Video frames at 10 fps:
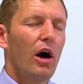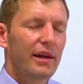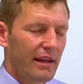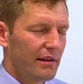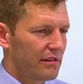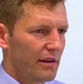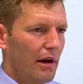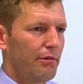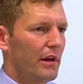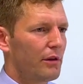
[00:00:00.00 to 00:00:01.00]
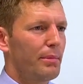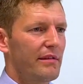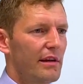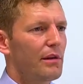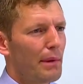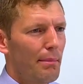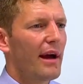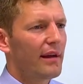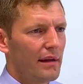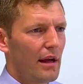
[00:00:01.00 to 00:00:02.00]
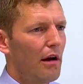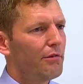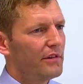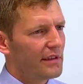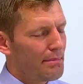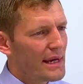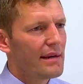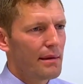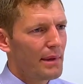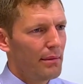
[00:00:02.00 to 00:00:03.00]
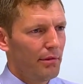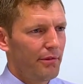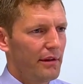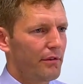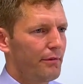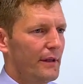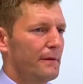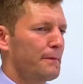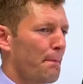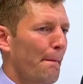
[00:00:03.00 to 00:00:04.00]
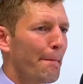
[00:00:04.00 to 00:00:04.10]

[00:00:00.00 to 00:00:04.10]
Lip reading: I think there's an awful lot to be said to be back in the office and meeting people face to face.